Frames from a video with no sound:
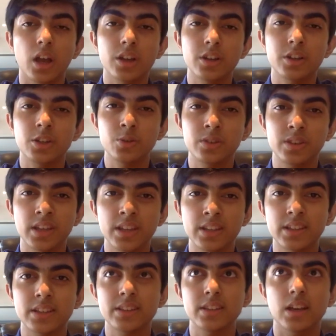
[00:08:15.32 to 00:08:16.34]
do you think
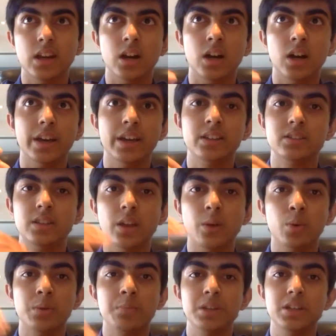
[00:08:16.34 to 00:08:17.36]
that it
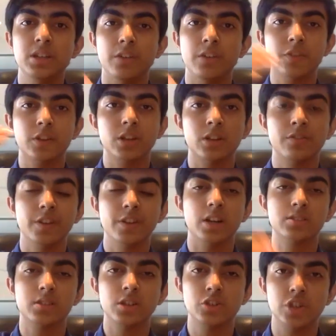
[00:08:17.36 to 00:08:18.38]
would be difficult for
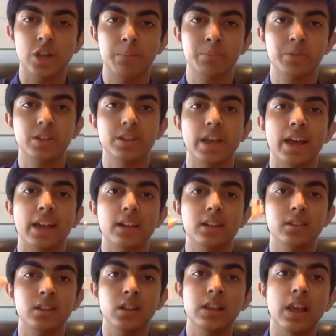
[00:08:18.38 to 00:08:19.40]
us to jump to
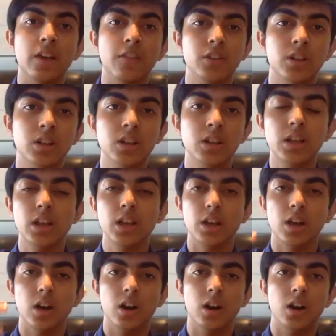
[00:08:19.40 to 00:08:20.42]
the level
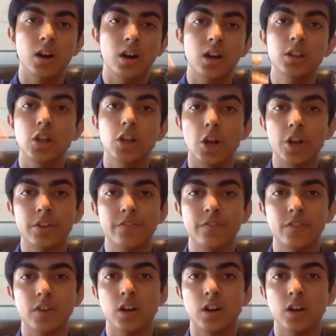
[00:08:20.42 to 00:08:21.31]
a lot of